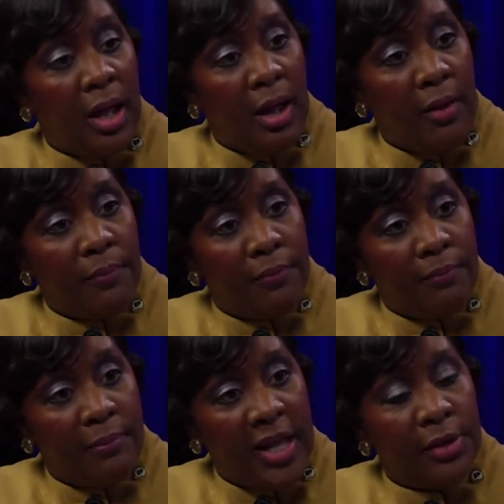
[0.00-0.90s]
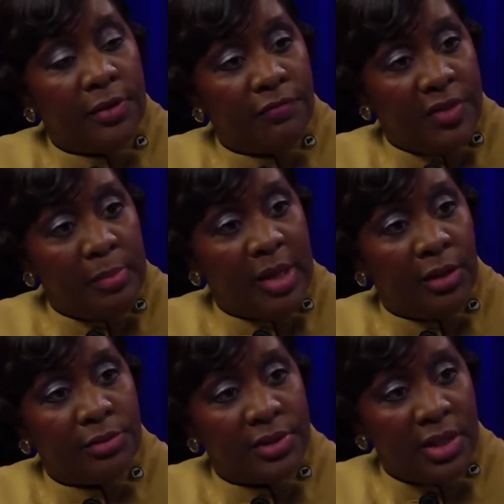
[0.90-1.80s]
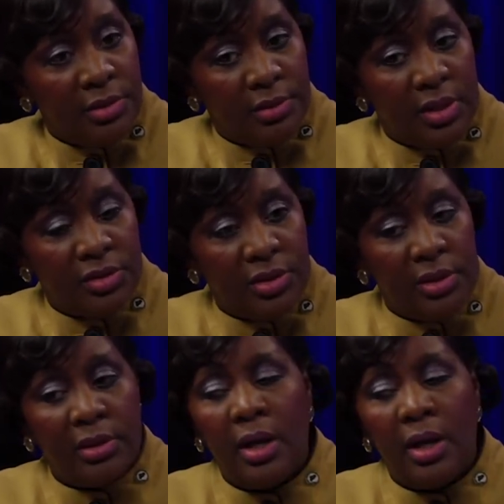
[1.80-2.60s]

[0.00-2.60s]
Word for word: um, male and female senior this mm-hmm. year.